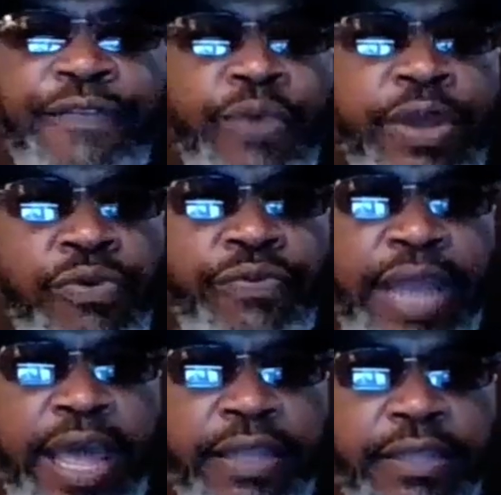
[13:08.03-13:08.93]
away over
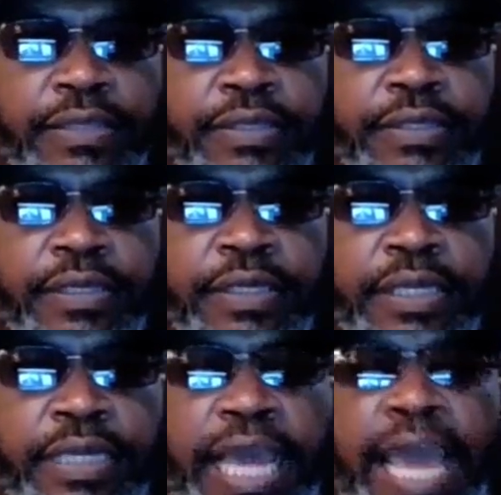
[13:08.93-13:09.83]
that.
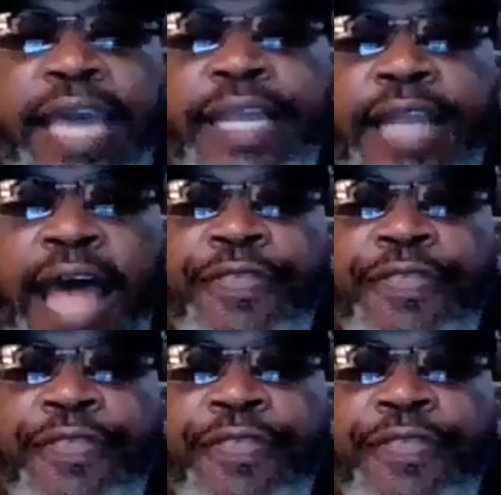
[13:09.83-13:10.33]
And I